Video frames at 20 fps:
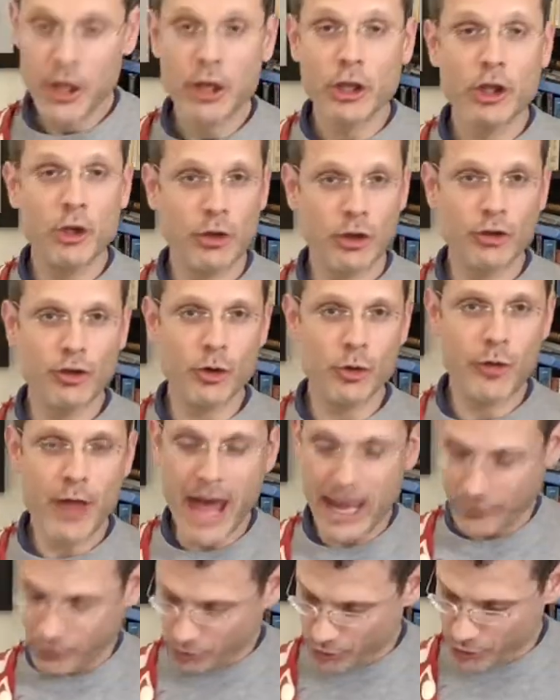You could do
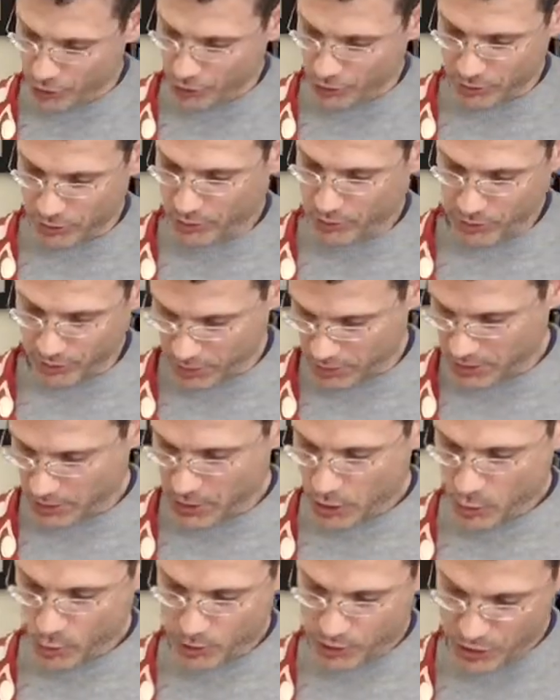that too,
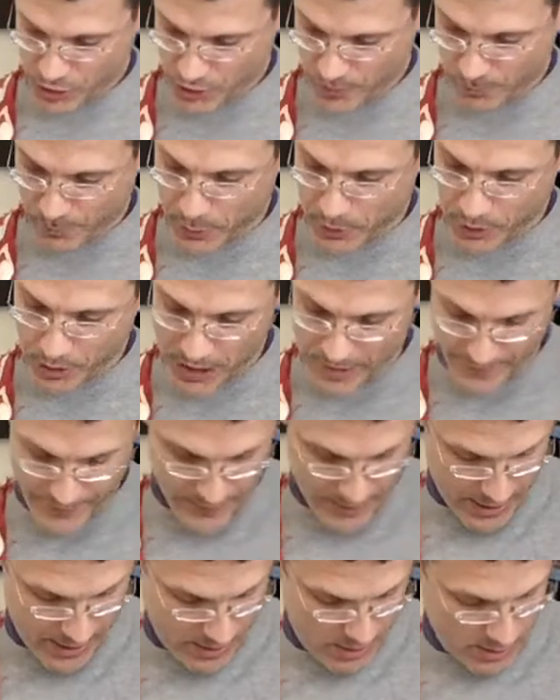which is a pull-off
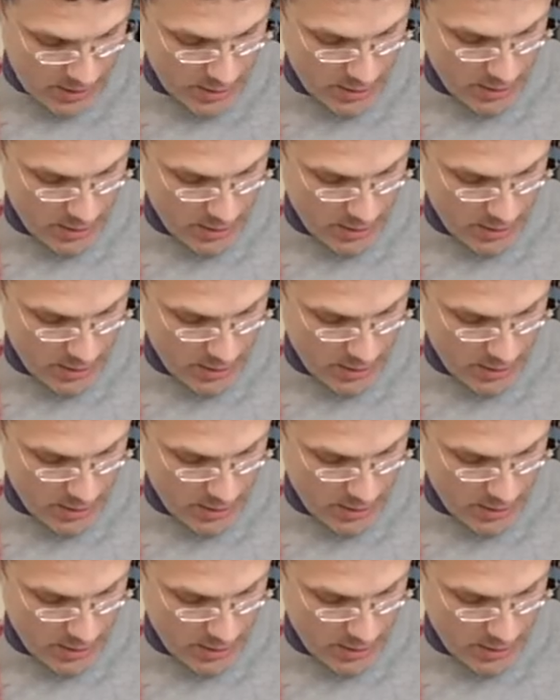thing.